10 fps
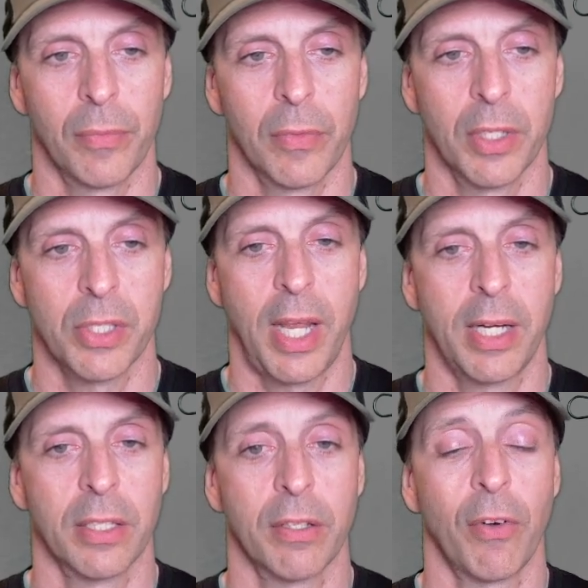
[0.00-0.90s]

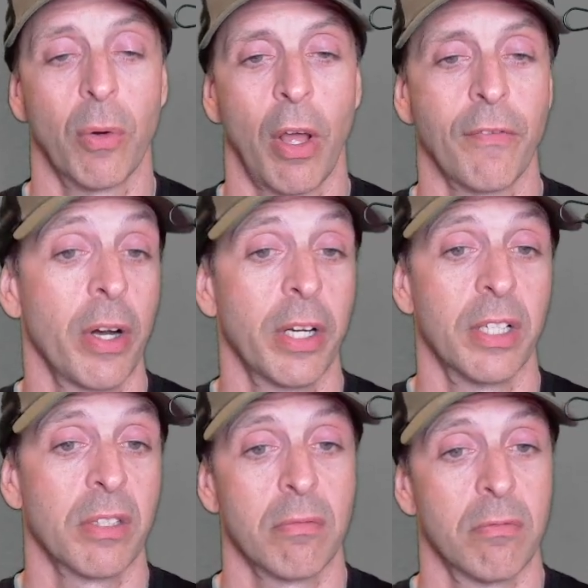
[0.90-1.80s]
standard default. I find it
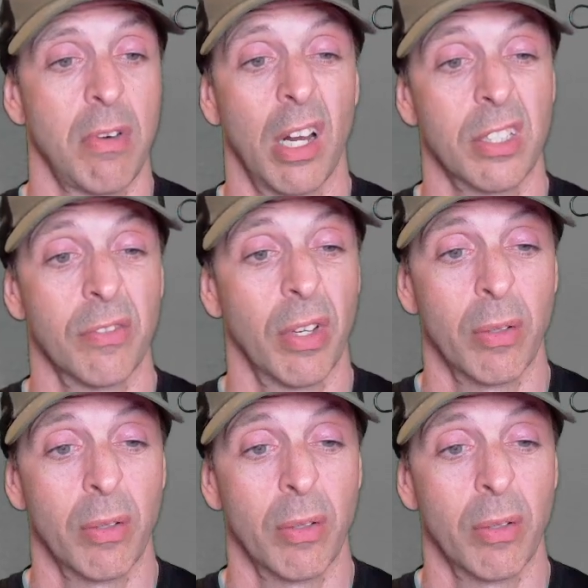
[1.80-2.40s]
is relatively